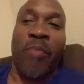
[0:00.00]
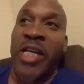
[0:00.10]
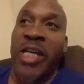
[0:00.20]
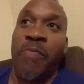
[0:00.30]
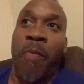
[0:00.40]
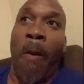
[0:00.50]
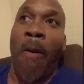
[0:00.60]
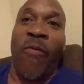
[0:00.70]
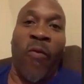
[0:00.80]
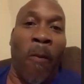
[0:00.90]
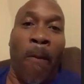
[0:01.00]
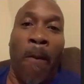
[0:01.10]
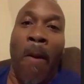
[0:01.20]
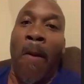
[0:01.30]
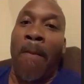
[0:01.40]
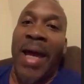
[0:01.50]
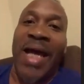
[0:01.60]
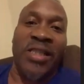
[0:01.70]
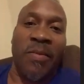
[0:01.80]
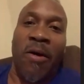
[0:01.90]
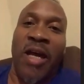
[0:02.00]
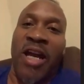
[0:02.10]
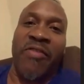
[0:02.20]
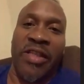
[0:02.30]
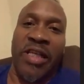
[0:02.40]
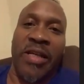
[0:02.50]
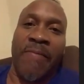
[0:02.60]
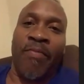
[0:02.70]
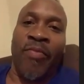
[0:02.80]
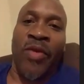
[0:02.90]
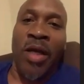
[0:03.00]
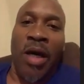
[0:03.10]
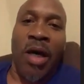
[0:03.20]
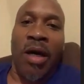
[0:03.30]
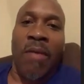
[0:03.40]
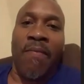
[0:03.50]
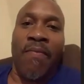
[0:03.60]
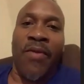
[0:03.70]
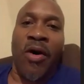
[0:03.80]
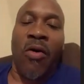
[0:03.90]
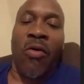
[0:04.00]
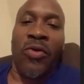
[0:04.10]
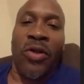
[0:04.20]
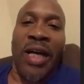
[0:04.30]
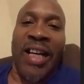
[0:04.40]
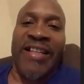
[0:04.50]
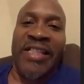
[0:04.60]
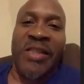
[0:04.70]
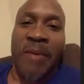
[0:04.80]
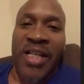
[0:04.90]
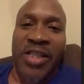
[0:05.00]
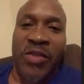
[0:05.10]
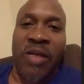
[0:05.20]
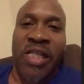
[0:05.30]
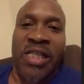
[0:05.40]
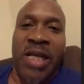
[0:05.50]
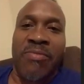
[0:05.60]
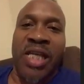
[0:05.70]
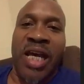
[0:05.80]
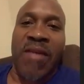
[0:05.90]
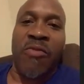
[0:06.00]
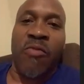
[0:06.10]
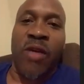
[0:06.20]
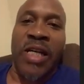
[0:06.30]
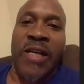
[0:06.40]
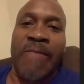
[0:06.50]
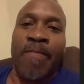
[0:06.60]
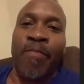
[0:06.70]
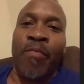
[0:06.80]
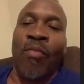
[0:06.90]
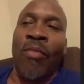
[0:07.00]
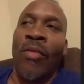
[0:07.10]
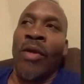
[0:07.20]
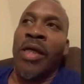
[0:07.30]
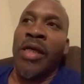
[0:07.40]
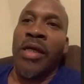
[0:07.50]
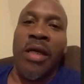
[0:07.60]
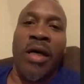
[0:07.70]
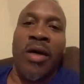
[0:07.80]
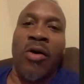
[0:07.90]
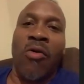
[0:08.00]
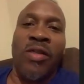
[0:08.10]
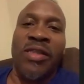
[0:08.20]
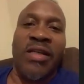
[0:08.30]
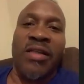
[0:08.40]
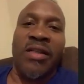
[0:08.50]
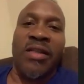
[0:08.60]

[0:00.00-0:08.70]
baseball, football, basketball, everything. An older guy, he's passed away, his name is Tommy Wade. He always